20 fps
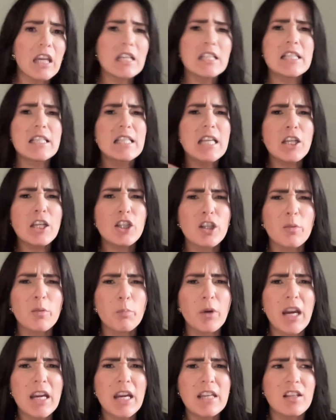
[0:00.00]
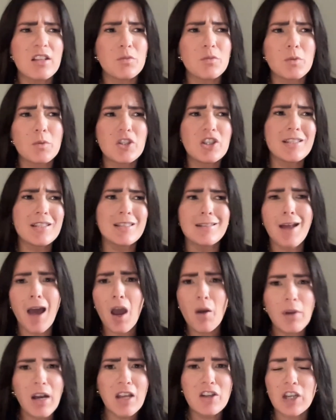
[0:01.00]
you have to like sing your praises, which is
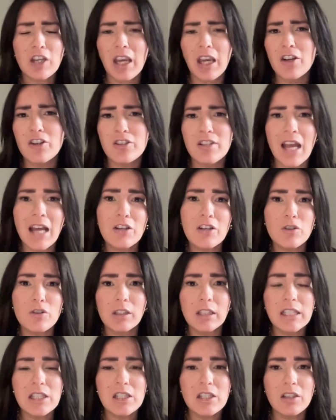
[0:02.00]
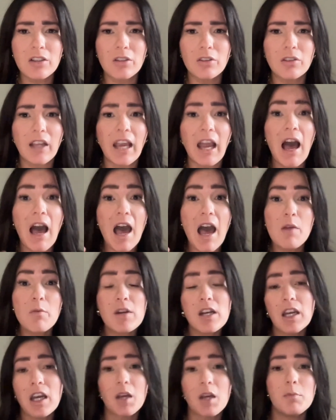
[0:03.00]
not what educators naturally do. Like
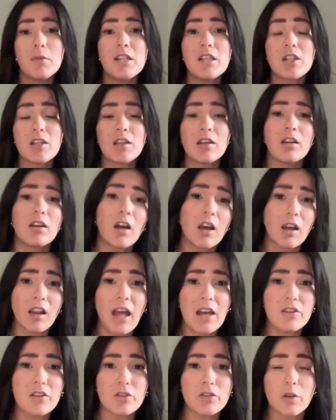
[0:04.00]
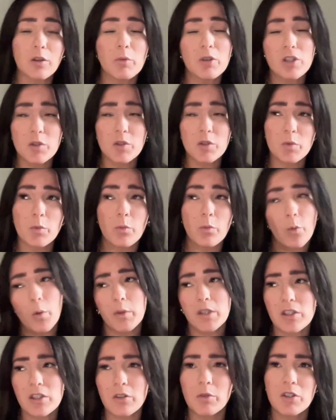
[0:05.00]
I want to come into a classroom, which is
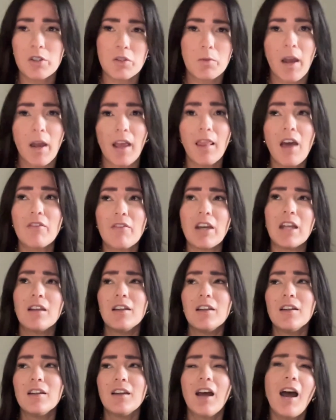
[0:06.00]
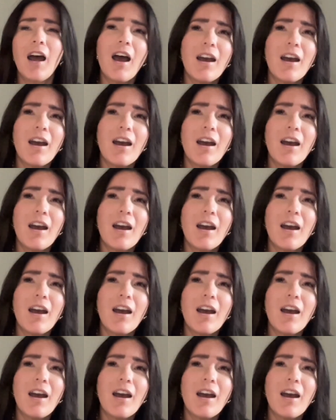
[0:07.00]
what we do, which is why I love it